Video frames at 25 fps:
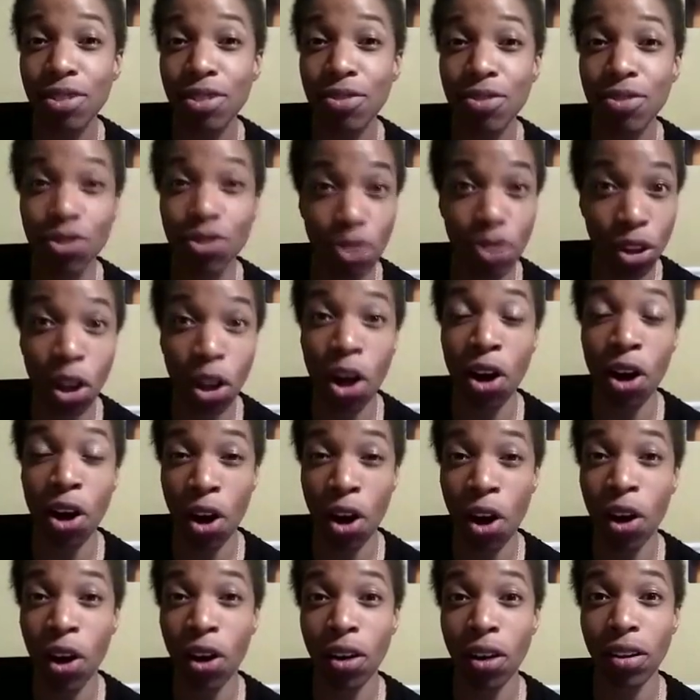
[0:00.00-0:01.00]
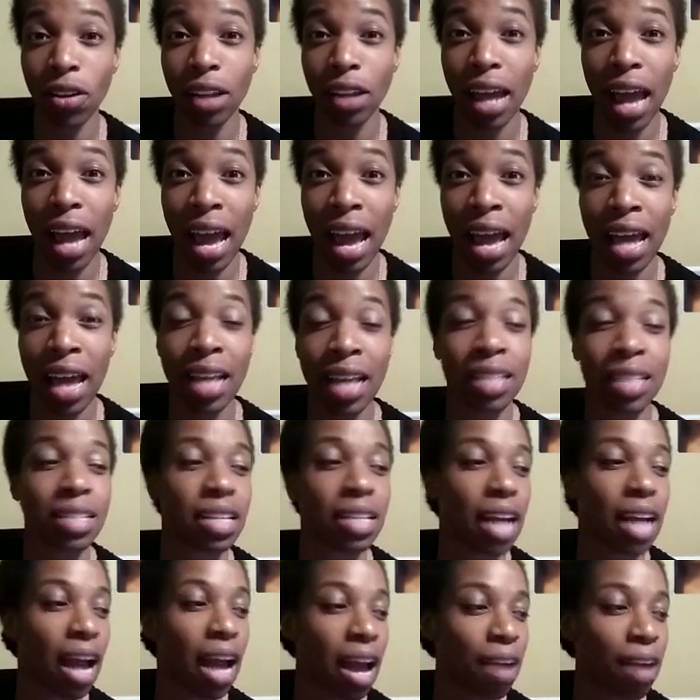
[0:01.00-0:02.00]
long haul. And
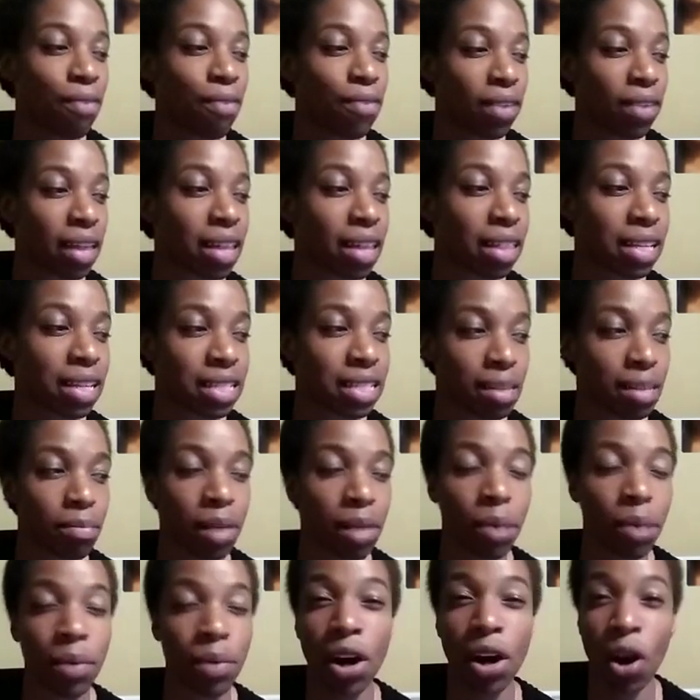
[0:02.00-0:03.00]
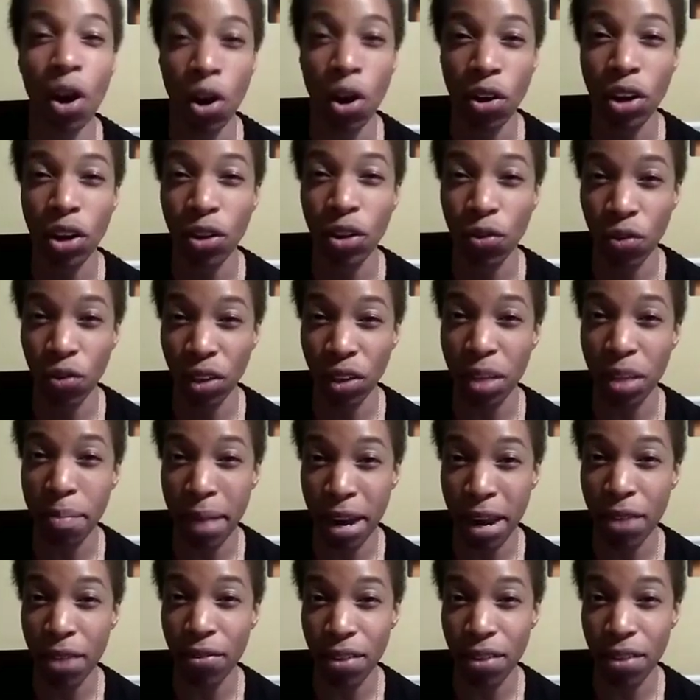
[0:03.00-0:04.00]
I feel like that's something that we all could really
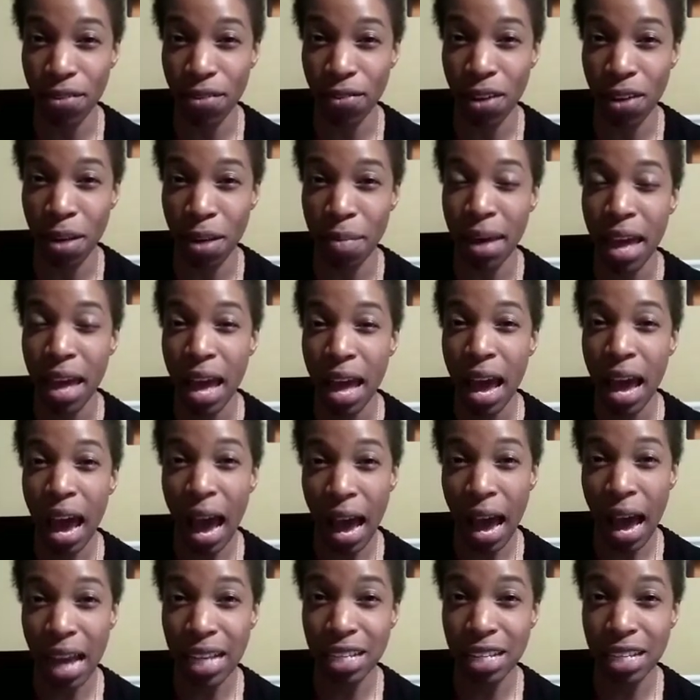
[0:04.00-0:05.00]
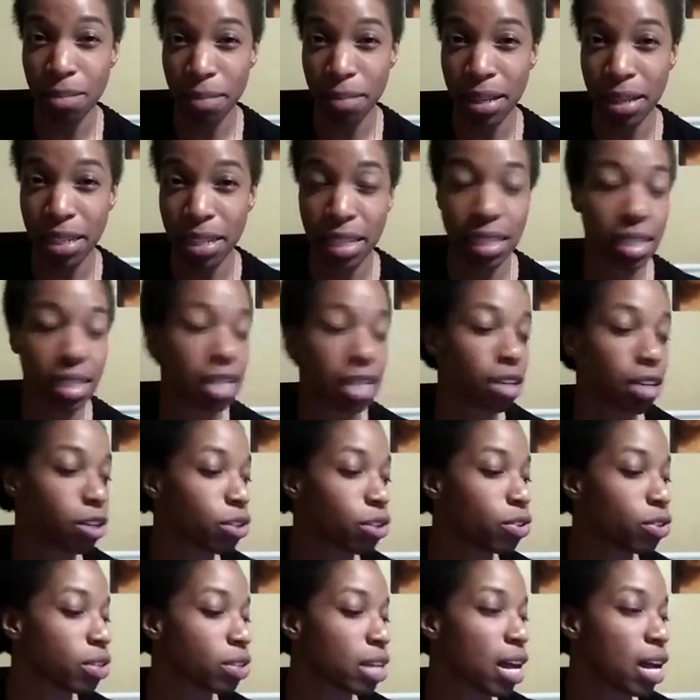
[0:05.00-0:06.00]
benefit from as business
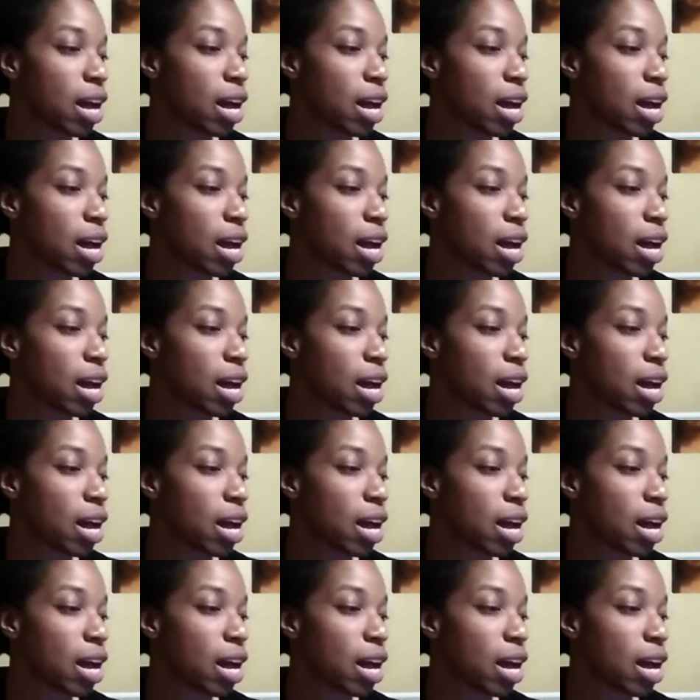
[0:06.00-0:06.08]
leaders.